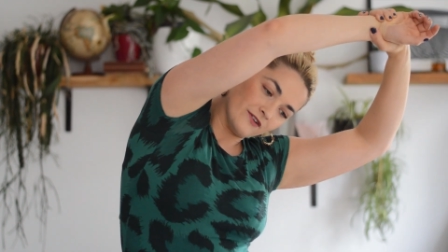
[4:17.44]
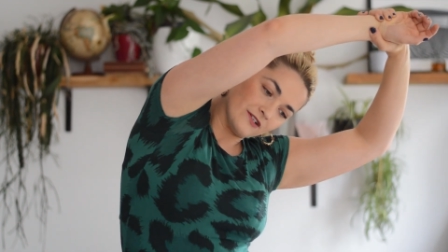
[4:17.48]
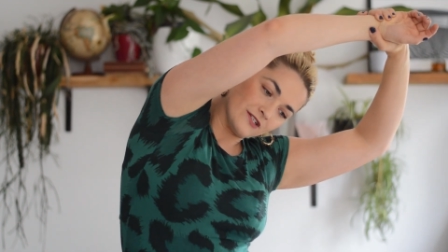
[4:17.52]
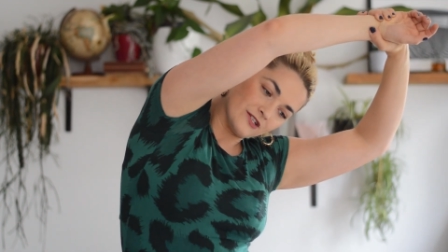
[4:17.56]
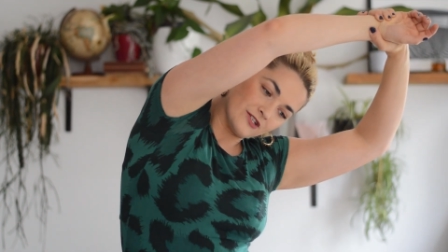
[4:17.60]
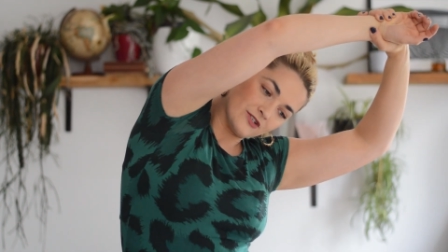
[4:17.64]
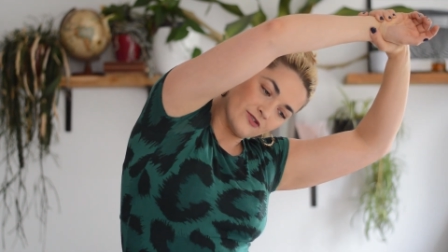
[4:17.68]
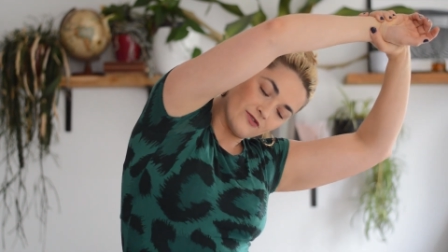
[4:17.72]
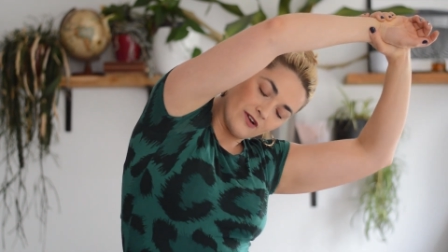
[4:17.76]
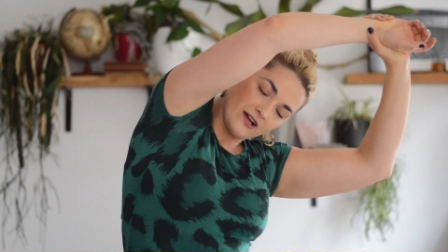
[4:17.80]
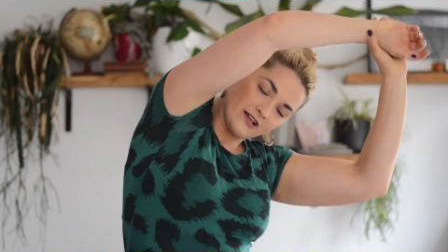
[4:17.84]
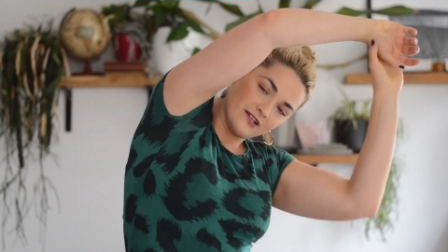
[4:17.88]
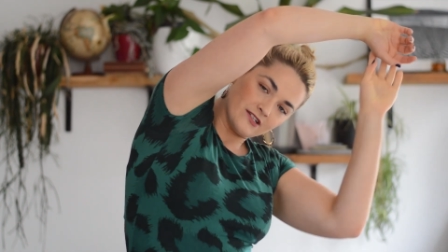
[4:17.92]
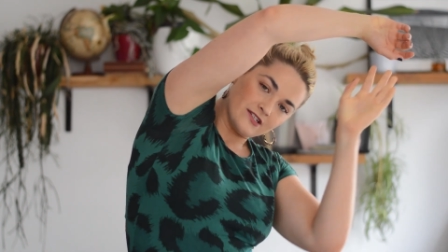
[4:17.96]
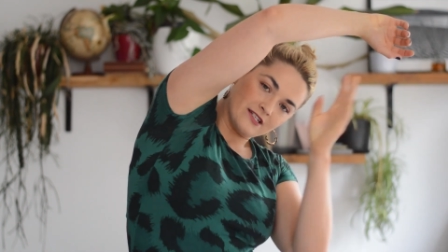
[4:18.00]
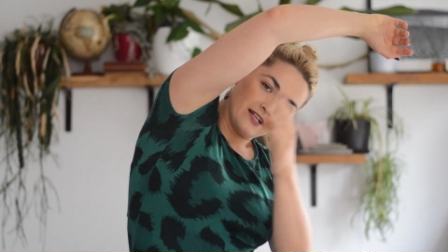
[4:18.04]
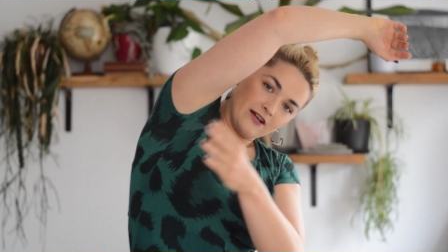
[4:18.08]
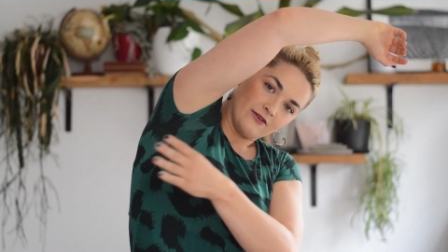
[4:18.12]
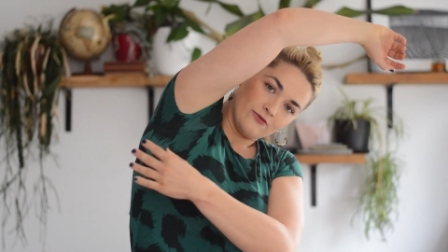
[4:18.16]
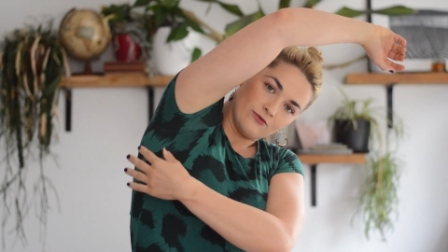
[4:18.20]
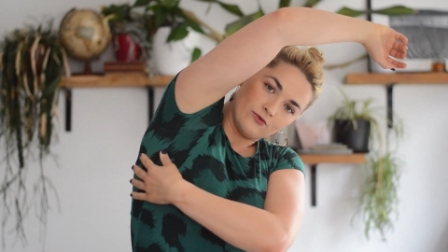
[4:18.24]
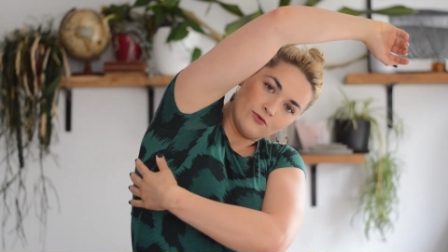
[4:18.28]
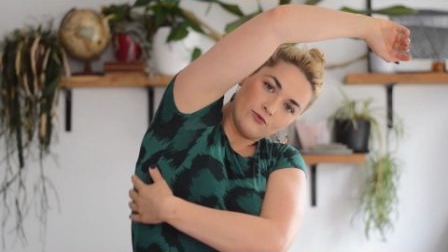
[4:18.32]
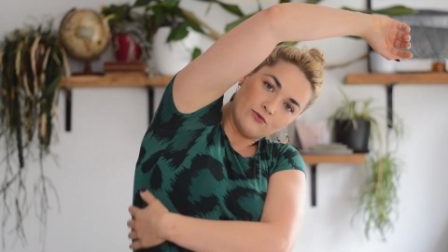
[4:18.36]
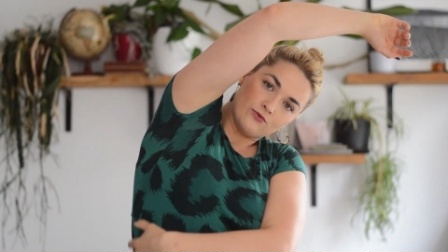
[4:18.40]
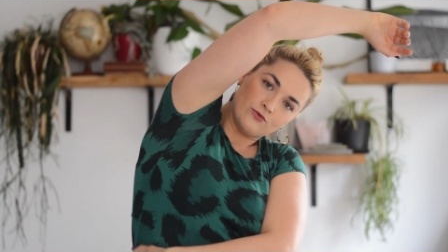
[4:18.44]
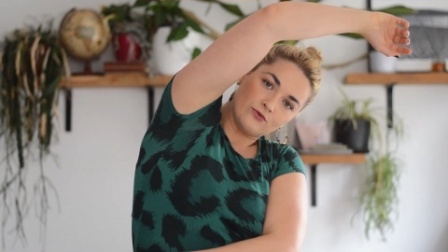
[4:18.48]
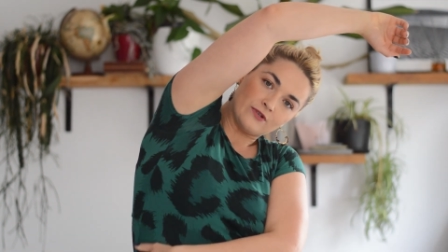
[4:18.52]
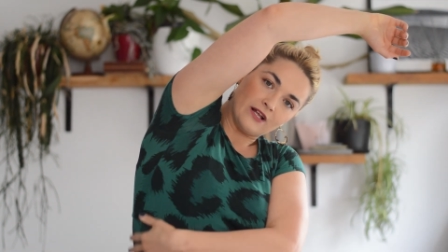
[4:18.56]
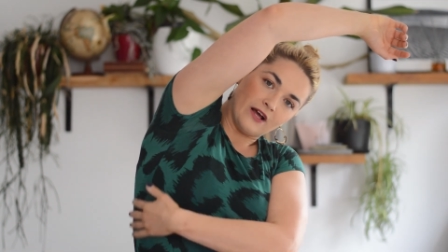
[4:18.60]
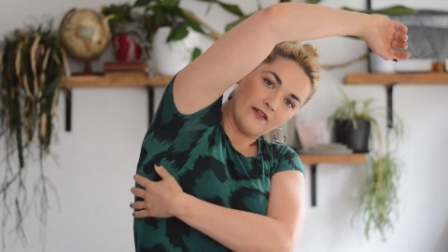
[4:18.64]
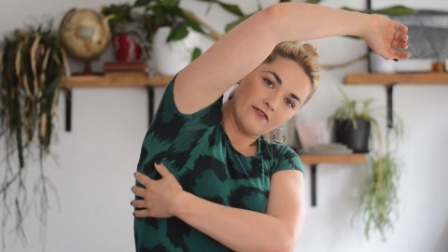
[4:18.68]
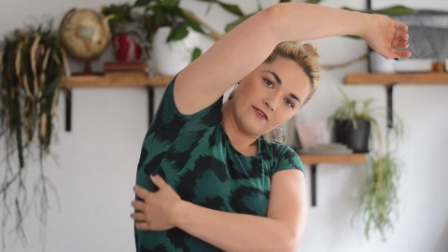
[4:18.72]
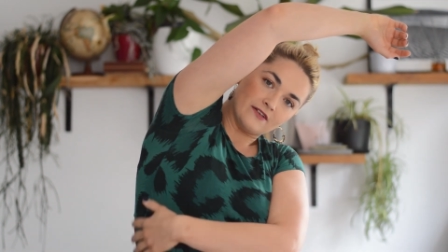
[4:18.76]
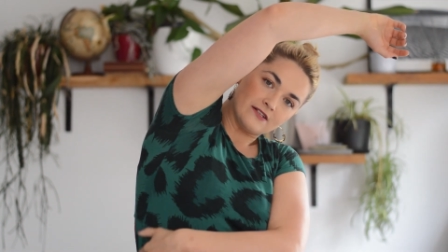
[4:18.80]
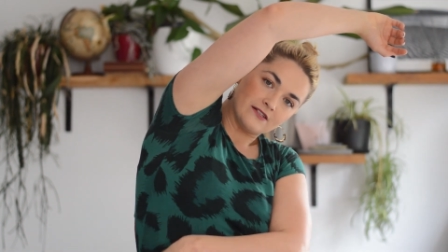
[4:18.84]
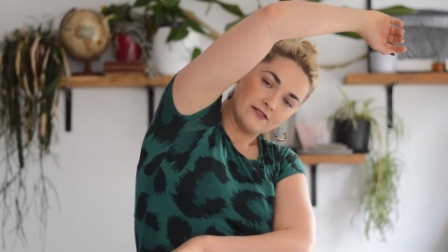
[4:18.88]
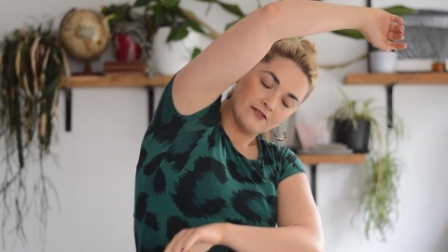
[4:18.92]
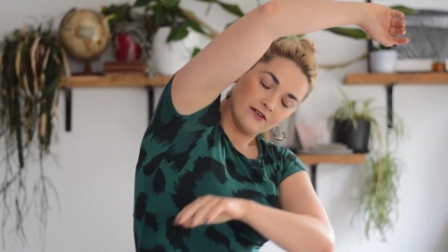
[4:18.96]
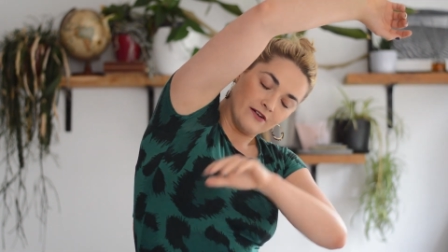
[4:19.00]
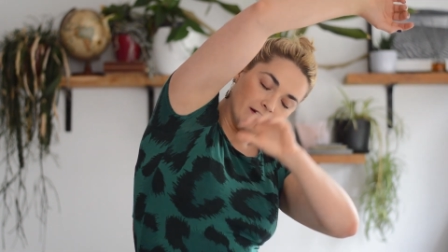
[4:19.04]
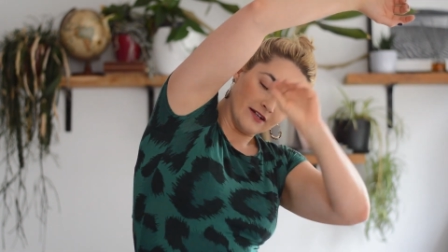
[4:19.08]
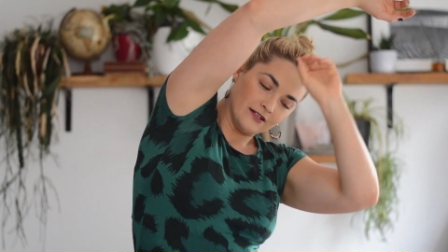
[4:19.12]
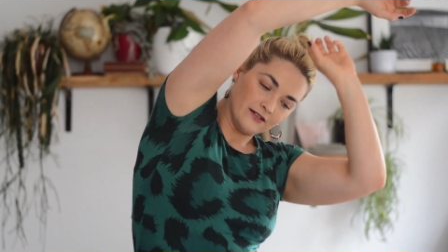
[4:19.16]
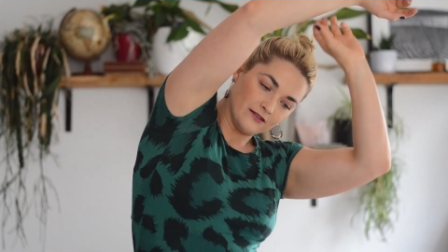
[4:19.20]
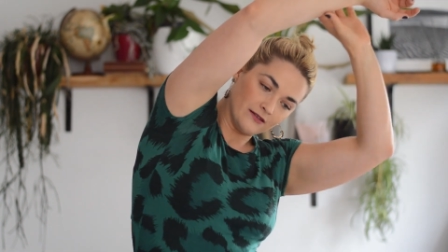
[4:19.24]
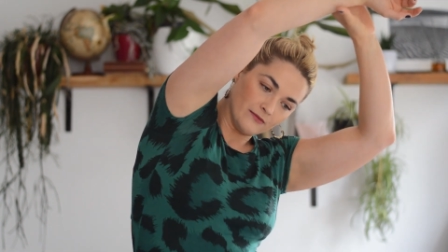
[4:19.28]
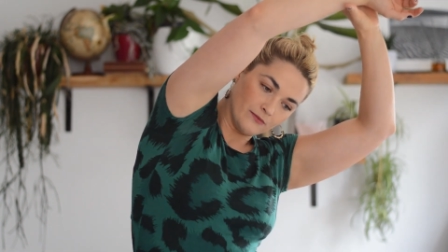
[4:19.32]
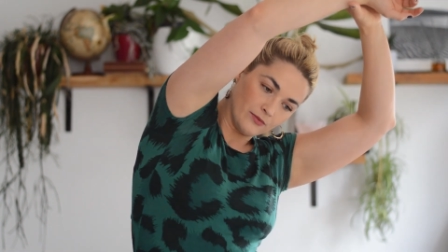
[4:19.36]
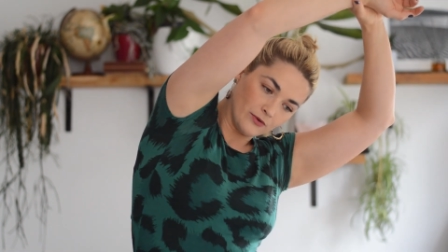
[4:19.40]
to stretch down all down the side
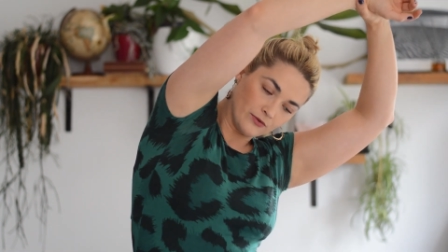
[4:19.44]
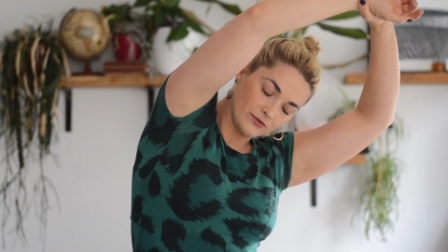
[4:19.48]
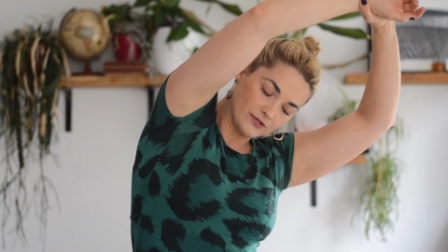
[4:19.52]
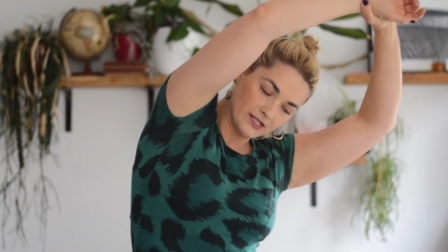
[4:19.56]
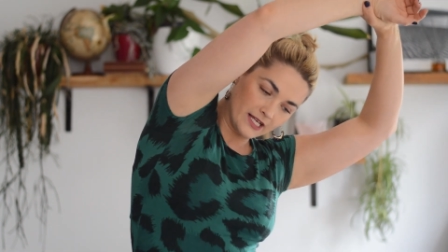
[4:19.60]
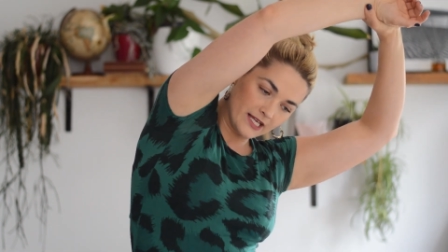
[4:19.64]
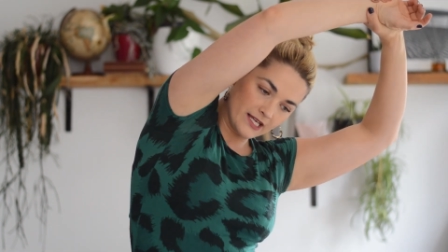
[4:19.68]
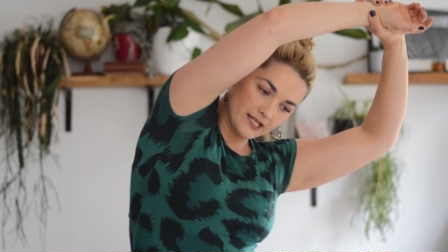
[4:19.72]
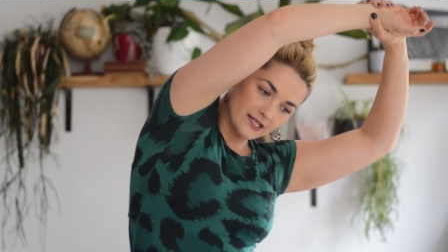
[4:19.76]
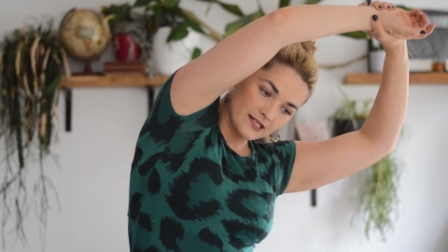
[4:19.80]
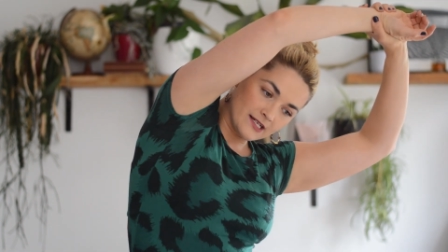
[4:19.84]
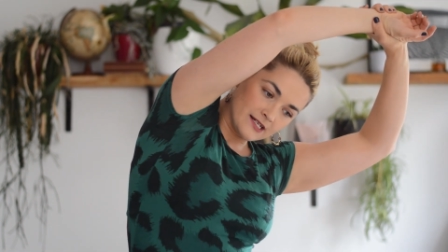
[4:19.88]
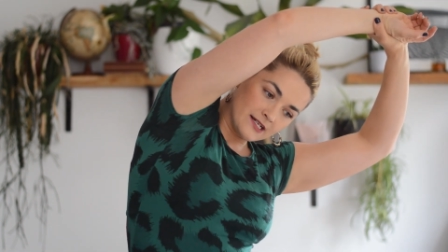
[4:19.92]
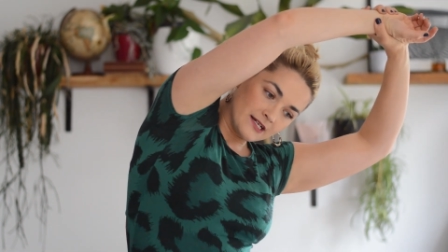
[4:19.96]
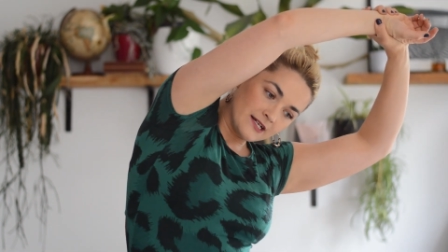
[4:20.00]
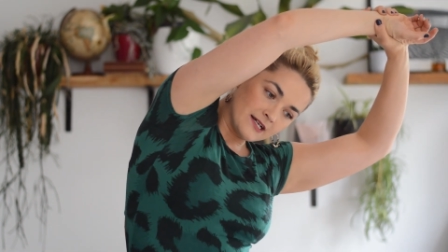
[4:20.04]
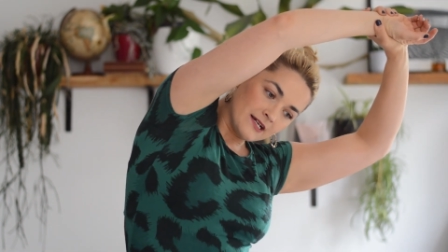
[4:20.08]
of the body.